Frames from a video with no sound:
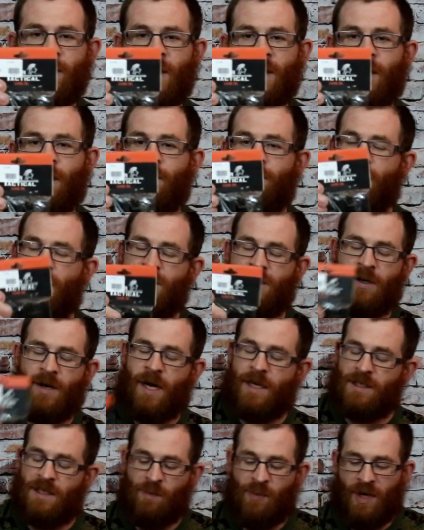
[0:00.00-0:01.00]
Yep, these are
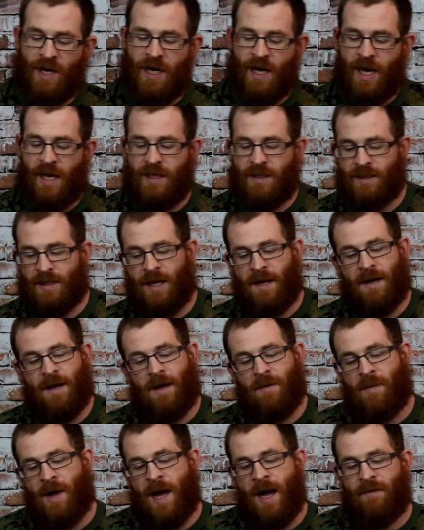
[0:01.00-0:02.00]
actually pretty nice.
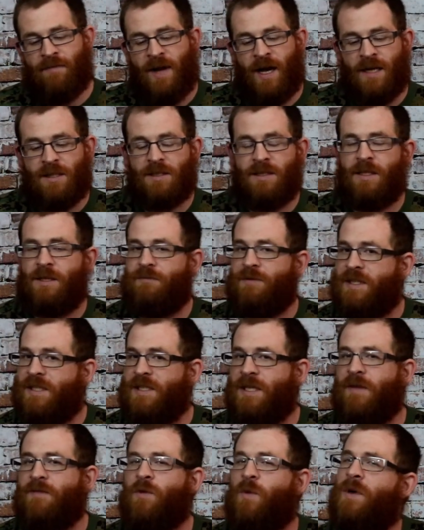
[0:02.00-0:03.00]
I've actually
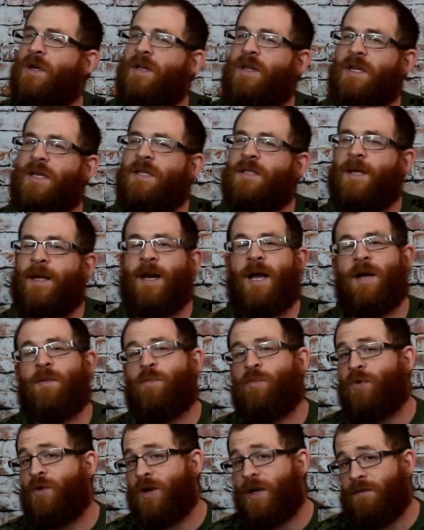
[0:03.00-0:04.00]
received one of these in a
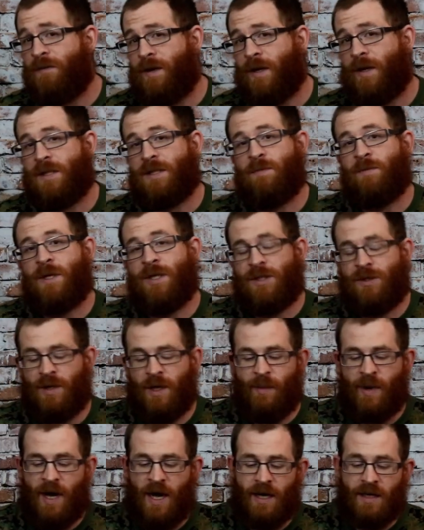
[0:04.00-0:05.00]
previous
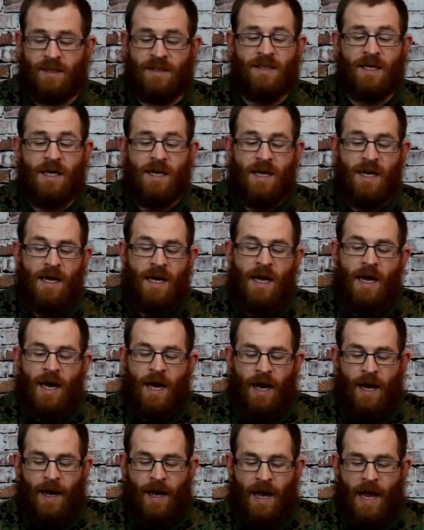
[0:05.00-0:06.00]
mystery box,
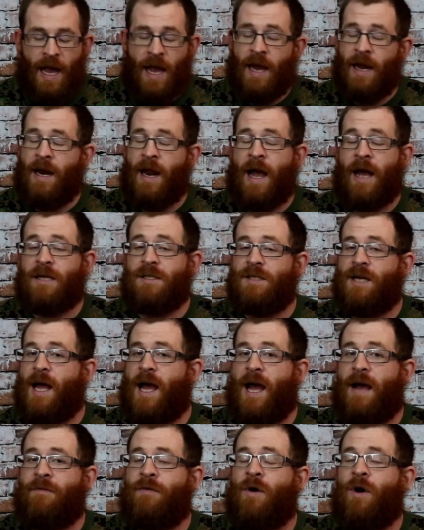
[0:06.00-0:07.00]
and actually
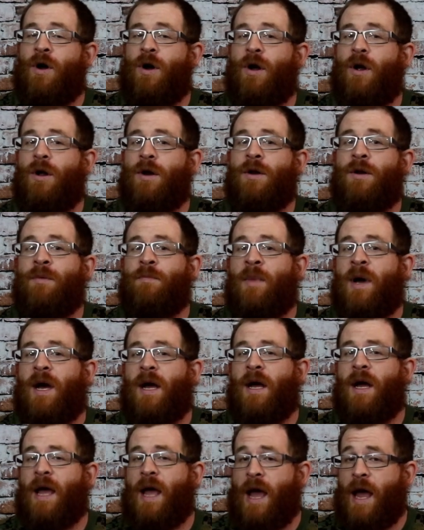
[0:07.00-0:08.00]
have on
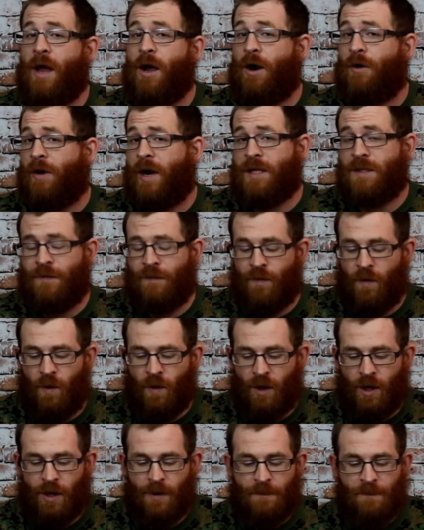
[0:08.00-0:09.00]
my
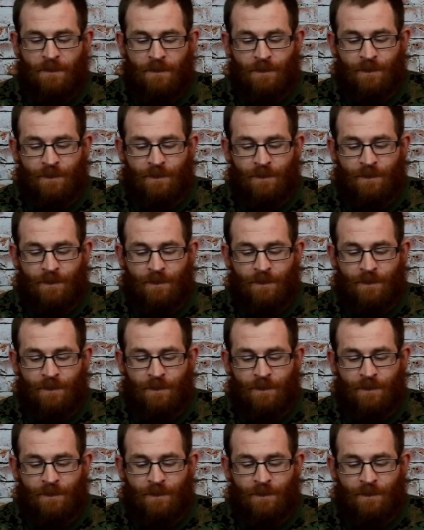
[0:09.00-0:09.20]
ARS-4.